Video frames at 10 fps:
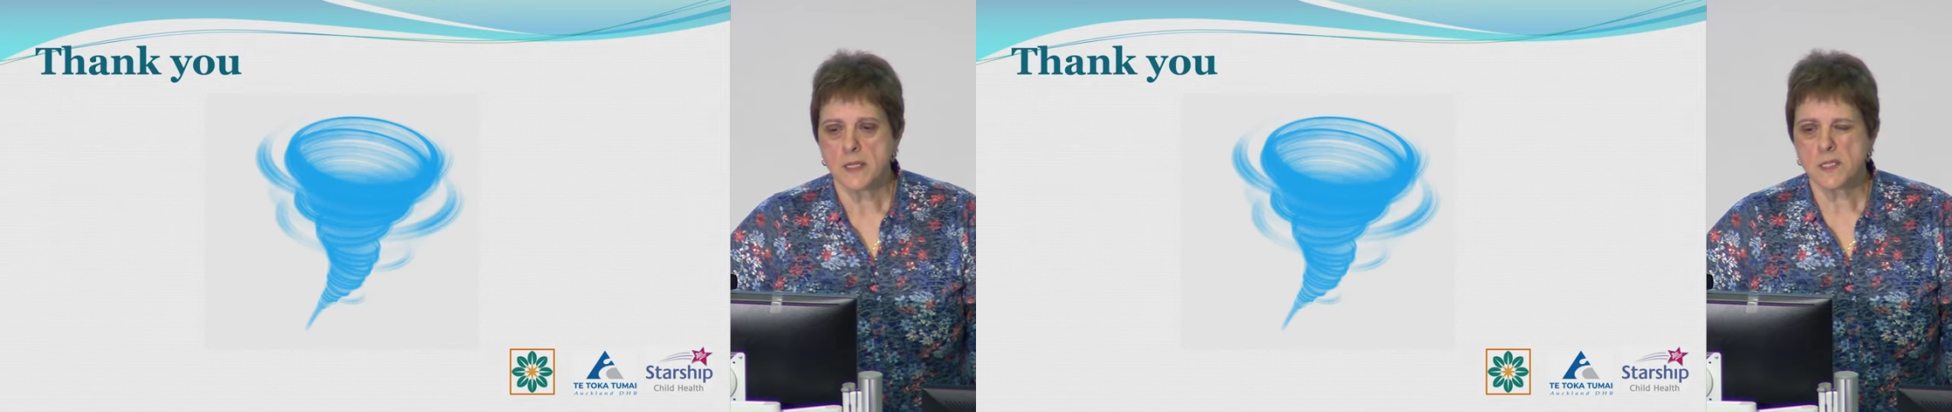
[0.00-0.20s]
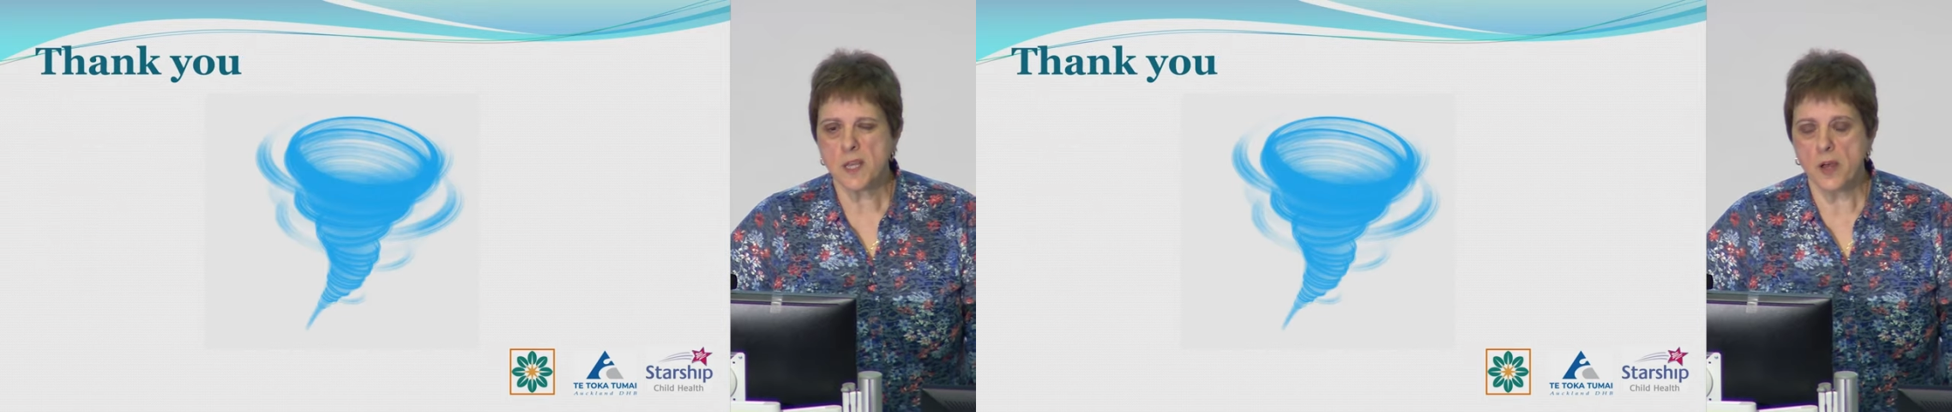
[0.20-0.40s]

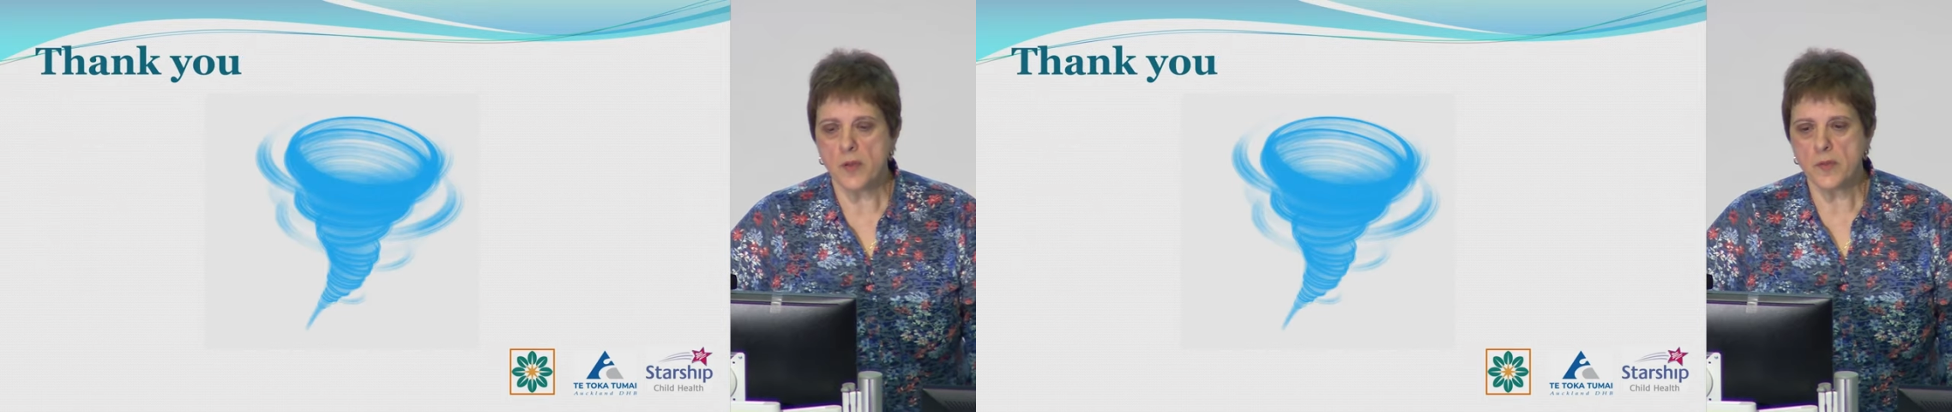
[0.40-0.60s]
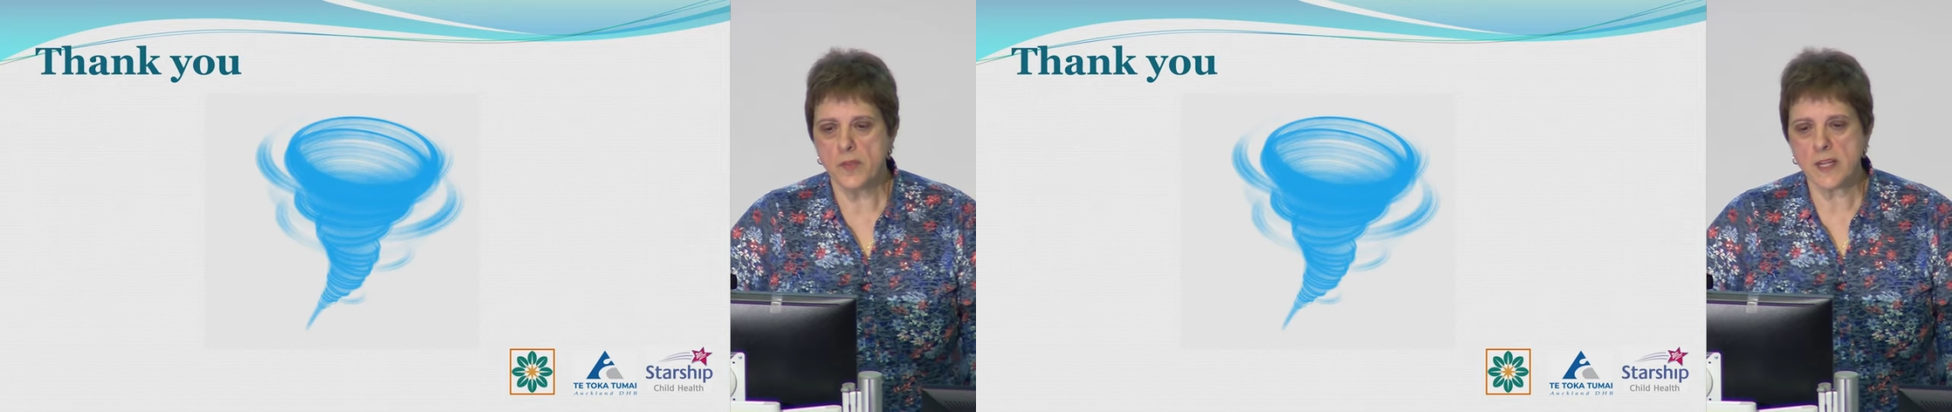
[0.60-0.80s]

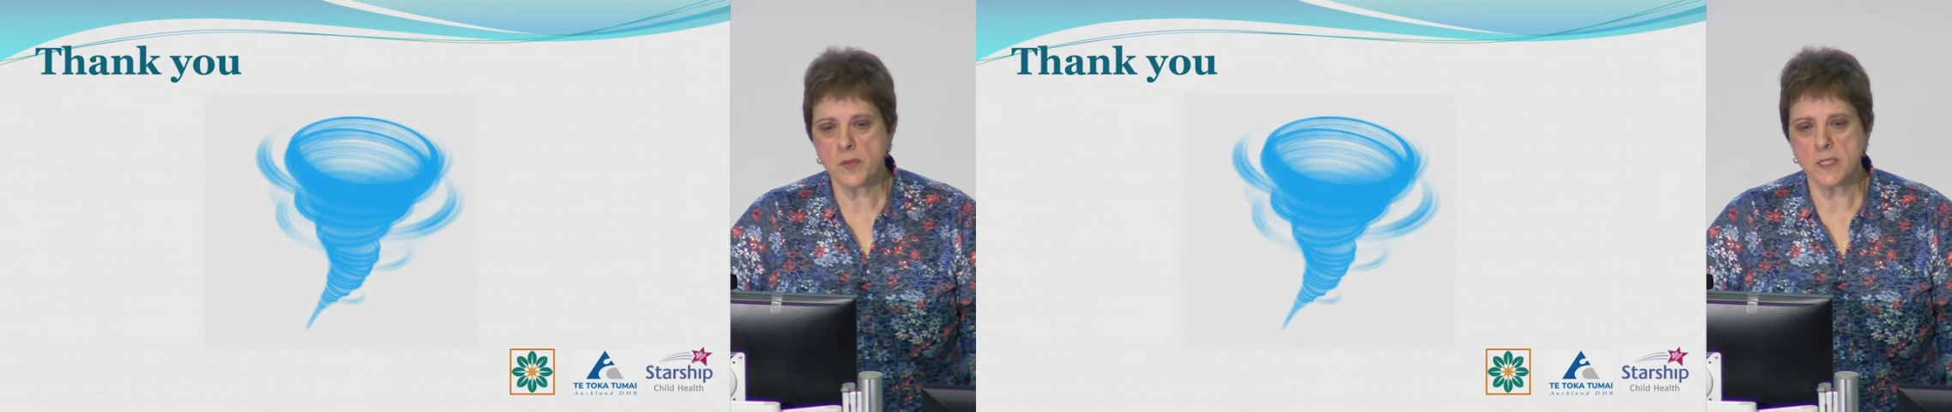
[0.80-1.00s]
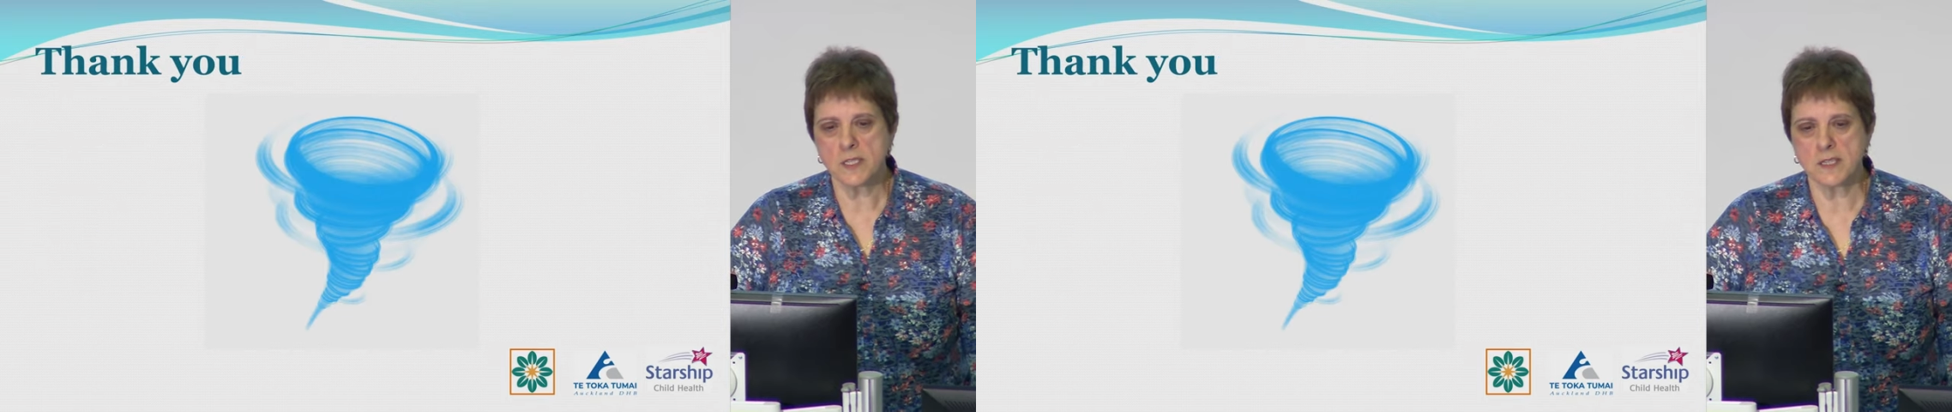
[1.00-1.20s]
So
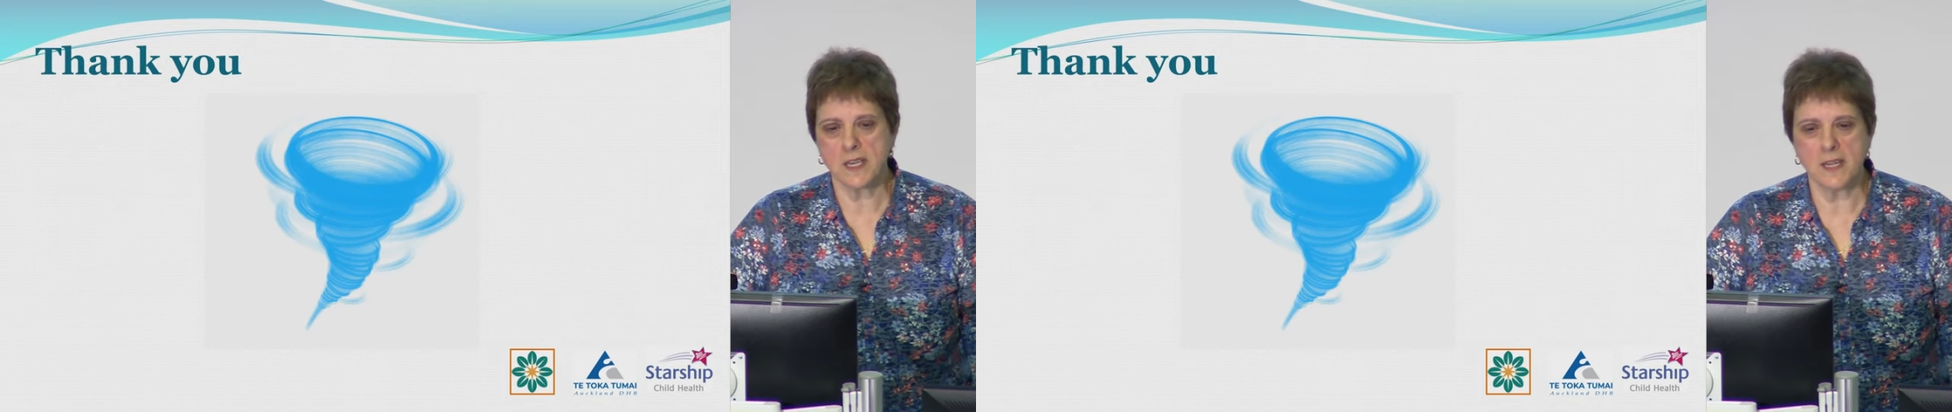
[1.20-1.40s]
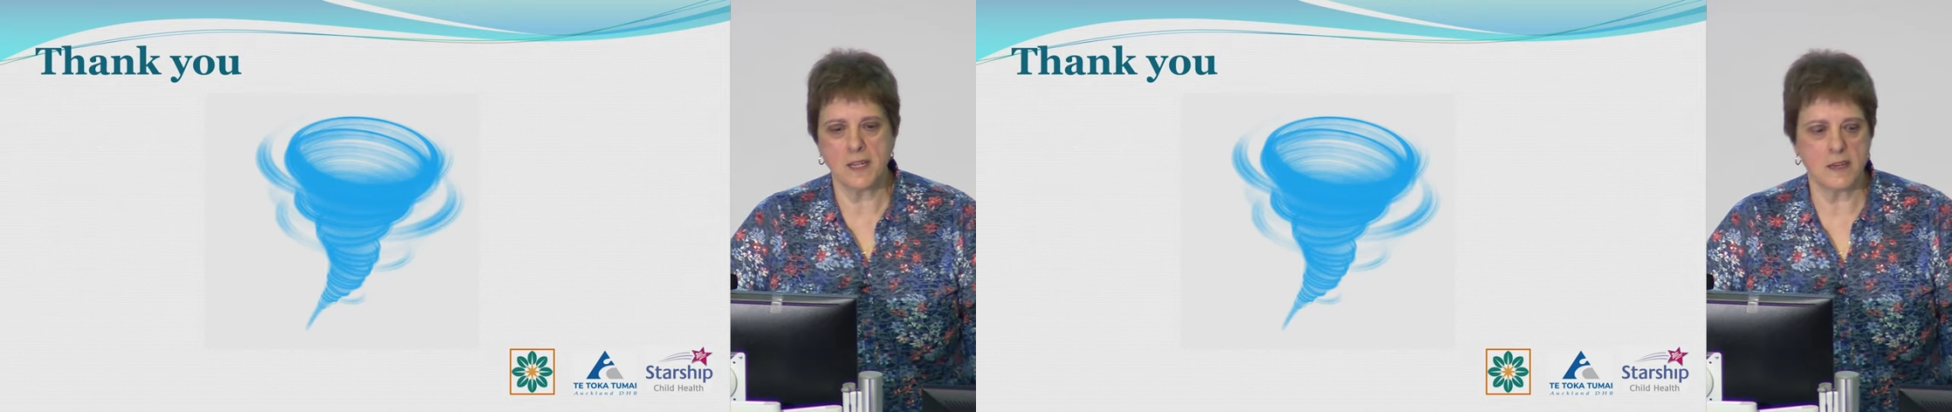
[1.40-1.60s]
that was, again,